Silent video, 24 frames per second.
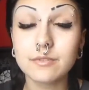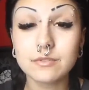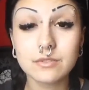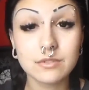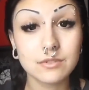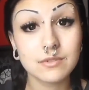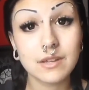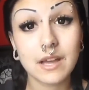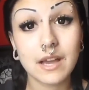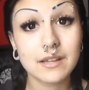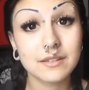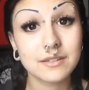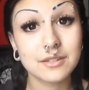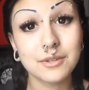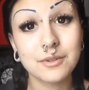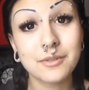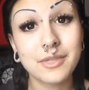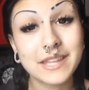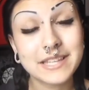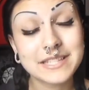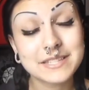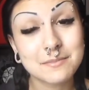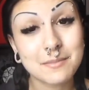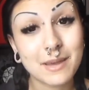Do not do
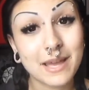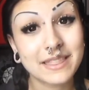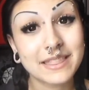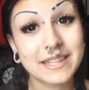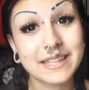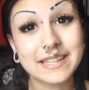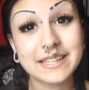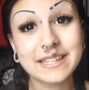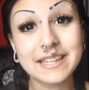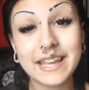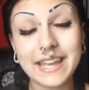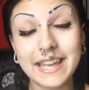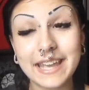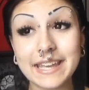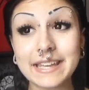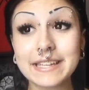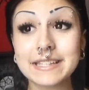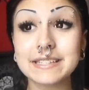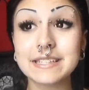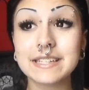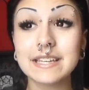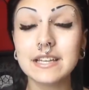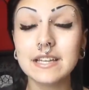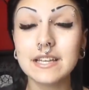this method,
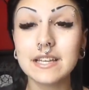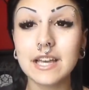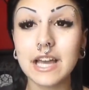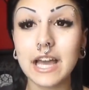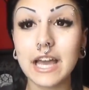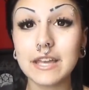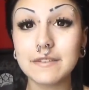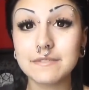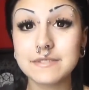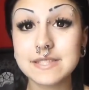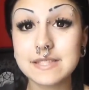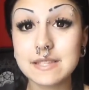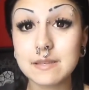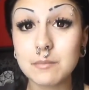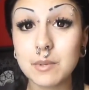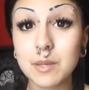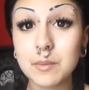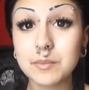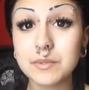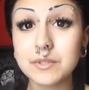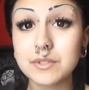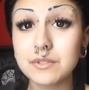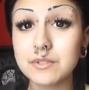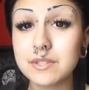and I've seen
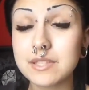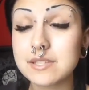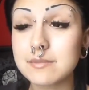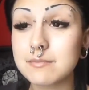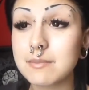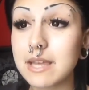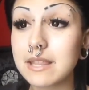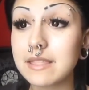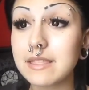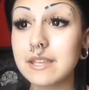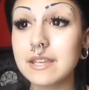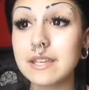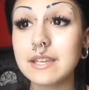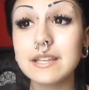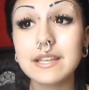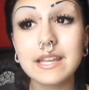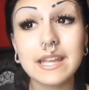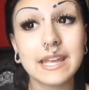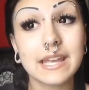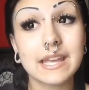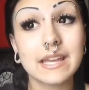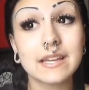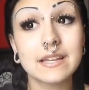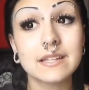people do this
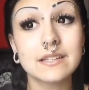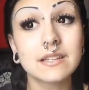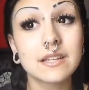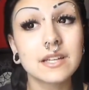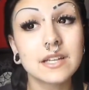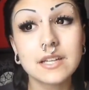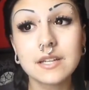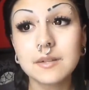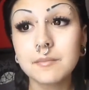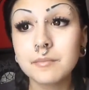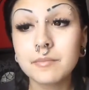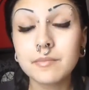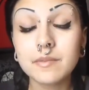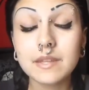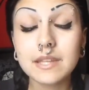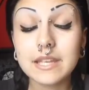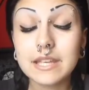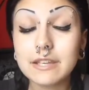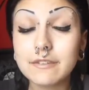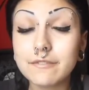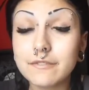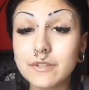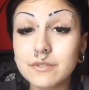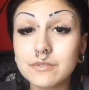method, and
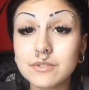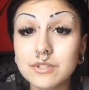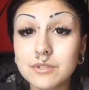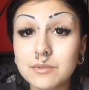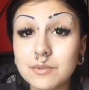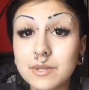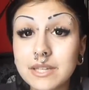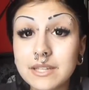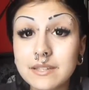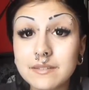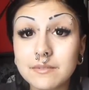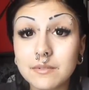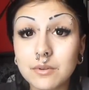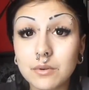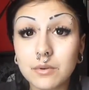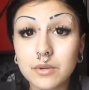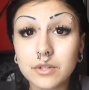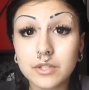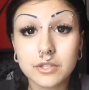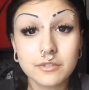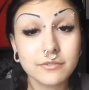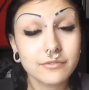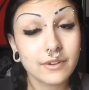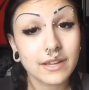if you do it or
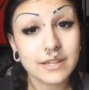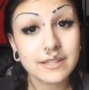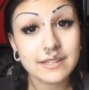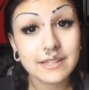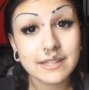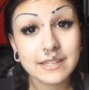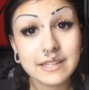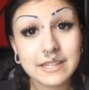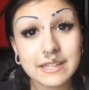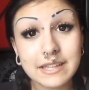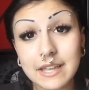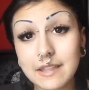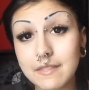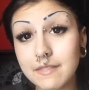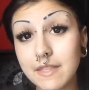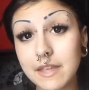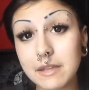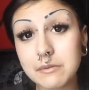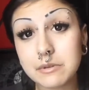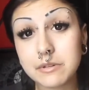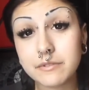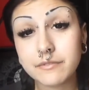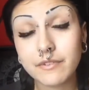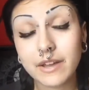your friend did it and
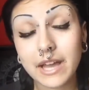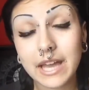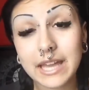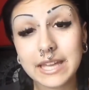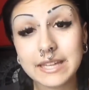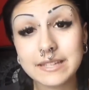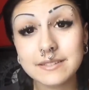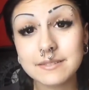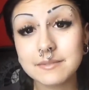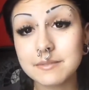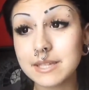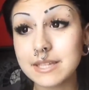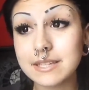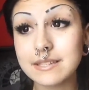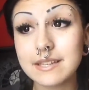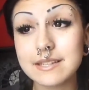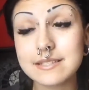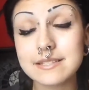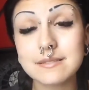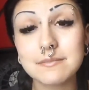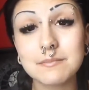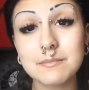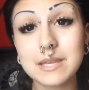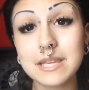they were fine, it
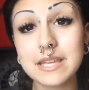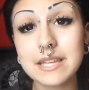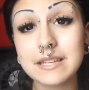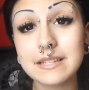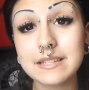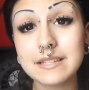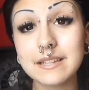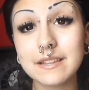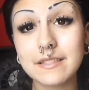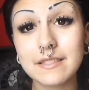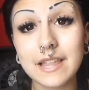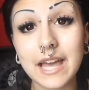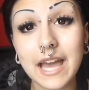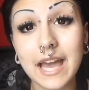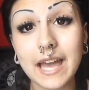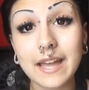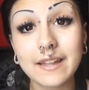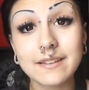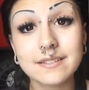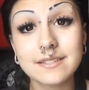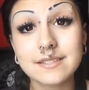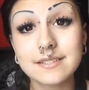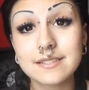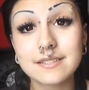doesn't mean
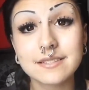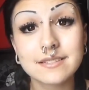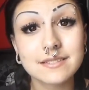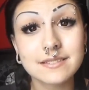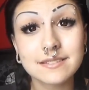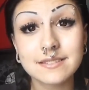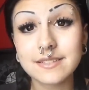that